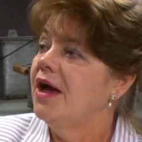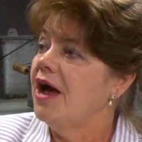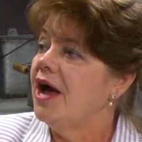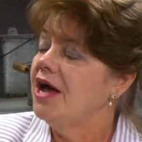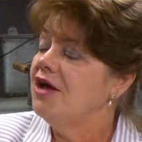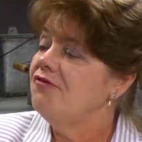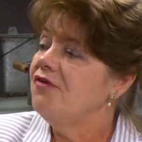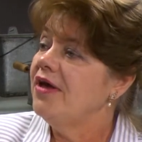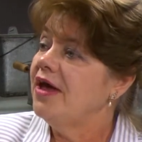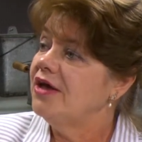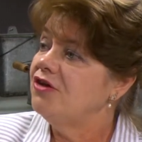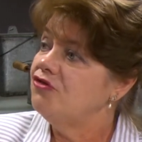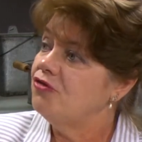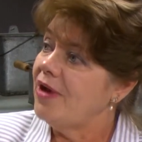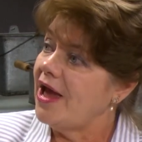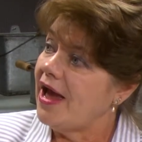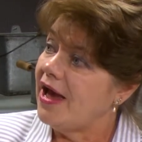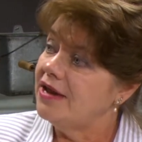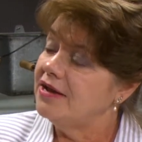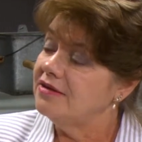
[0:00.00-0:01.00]
I've had
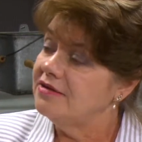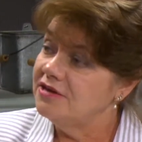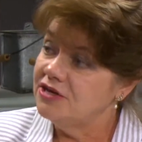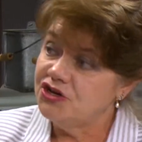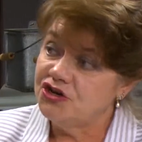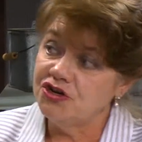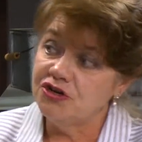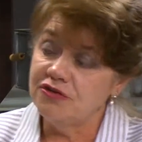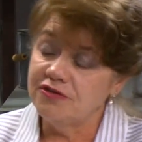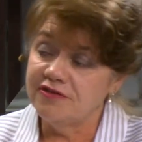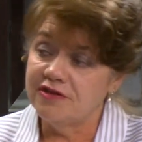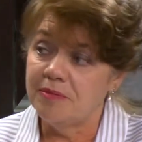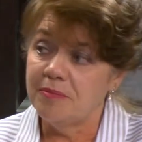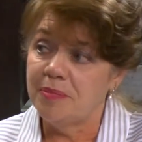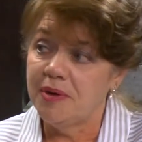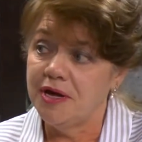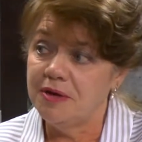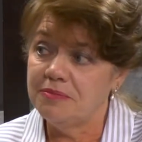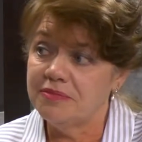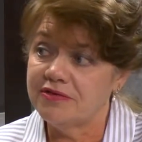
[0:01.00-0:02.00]
to add additional
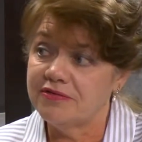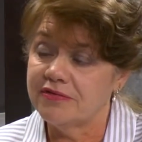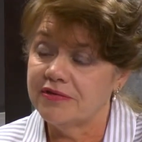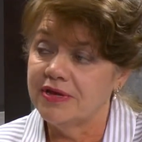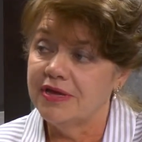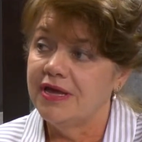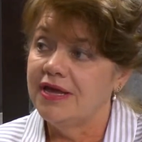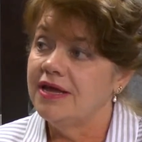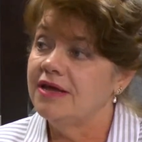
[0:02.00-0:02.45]
sump pumps.